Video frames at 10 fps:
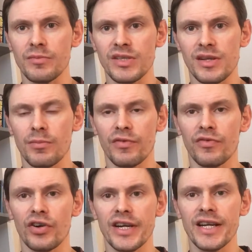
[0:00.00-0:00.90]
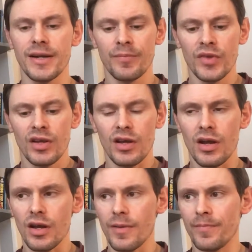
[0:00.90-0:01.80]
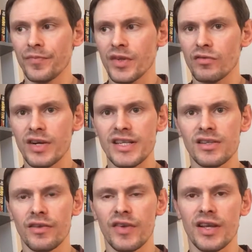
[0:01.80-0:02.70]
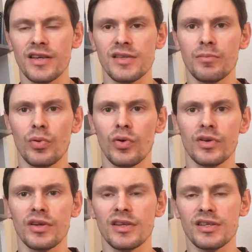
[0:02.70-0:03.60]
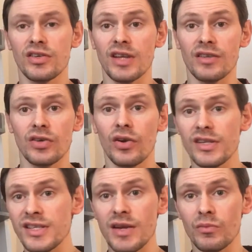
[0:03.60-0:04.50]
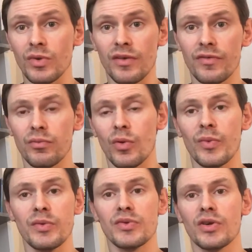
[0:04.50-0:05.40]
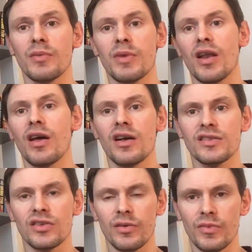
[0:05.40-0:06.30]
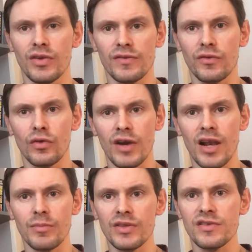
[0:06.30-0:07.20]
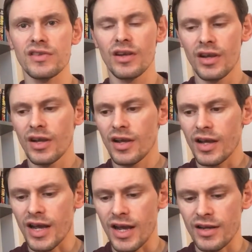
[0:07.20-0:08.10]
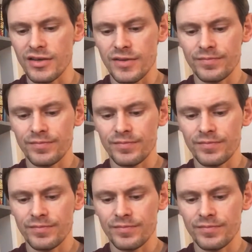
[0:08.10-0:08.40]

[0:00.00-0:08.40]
is number 3. Reason I think that's important is because that ties in with what we were talking about last time, those 4 elements. And